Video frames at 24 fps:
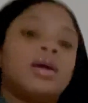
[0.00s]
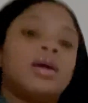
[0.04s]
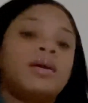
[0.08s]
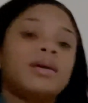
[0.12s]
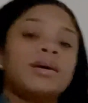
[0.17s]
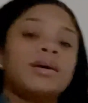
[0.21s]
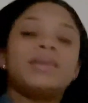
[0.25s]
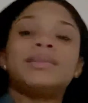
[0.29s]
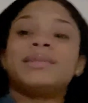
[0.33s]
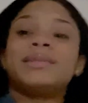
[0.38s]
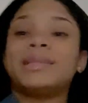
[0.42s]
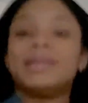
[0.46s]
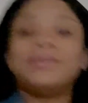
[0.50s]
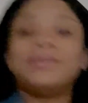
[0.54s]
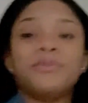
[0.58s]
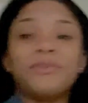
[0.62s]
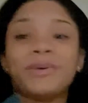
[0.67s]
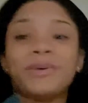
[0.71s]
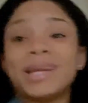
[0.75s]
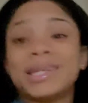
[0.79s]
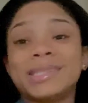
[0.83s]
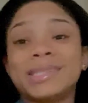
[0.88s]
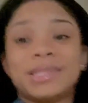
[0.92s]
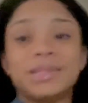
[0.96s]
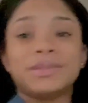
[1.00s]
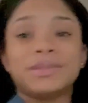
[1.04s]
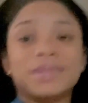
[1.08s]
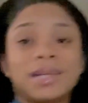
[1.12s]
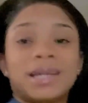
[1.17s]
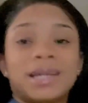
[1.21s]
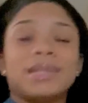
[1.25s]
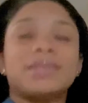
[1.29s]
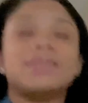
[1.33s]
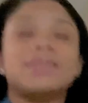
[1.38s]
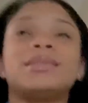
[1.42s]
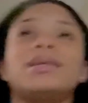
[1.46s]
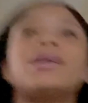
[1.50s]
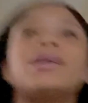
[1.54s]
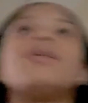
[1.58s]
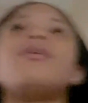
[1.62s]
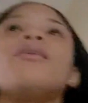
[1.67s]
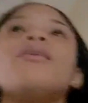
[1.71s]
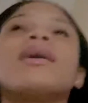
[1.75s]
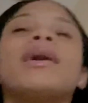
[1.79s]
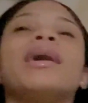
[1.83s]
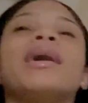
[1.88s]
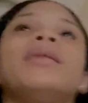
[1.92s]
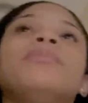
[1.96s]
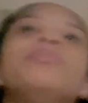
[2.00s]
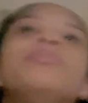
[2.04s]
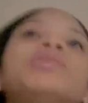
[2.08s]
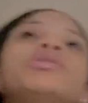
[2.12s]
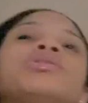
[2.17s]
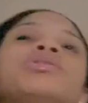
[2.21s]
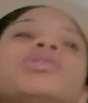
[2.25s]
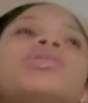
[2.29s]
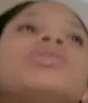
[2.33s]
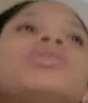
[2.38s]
See what I tell you guys. Okay, let me show you the